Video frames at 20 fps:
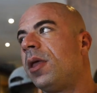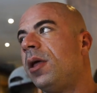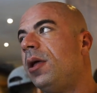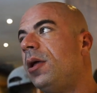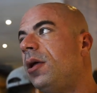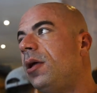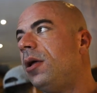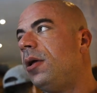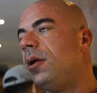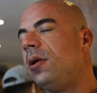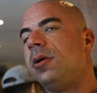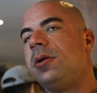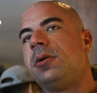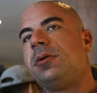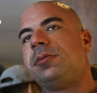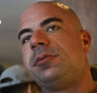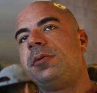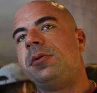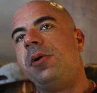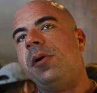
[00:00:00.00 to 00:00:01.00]

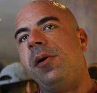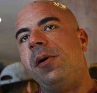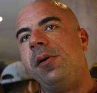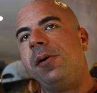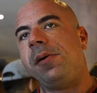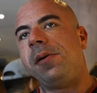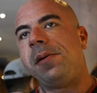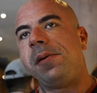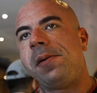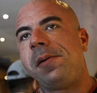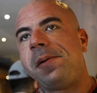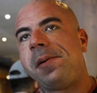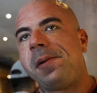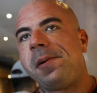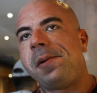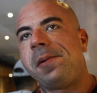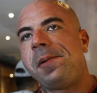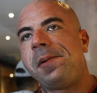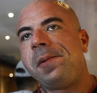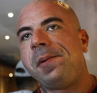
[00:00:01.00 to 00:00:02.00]
Who are some of the guys
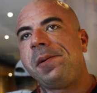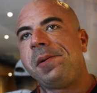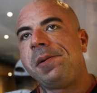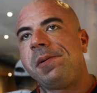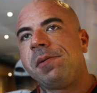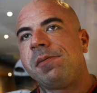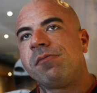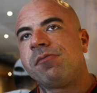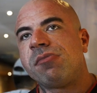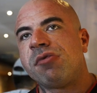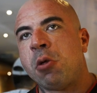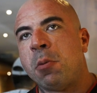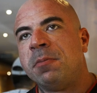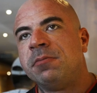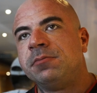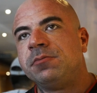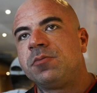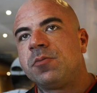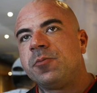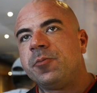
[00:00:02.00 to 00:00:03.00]
that you look up to
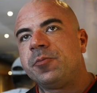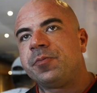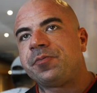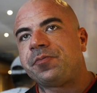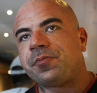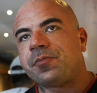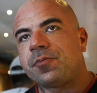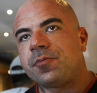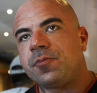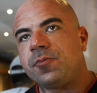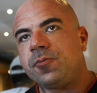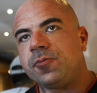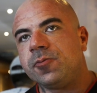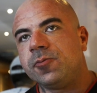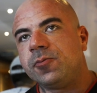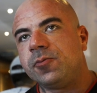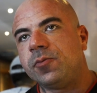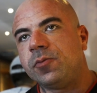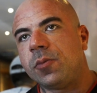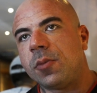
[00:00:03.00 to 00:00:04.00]
in regards
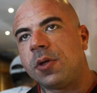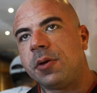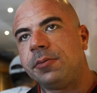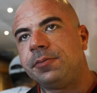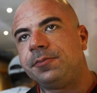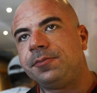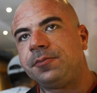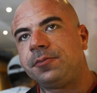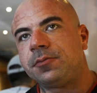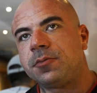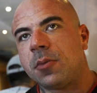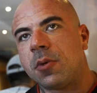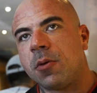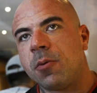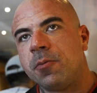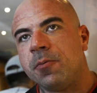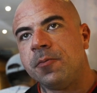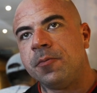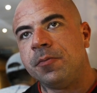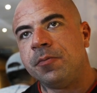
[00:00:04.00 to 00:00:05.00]
to that? Is it Jay
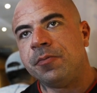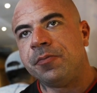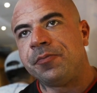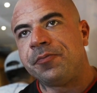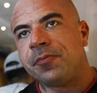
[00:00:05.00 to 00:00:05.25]
Cutler?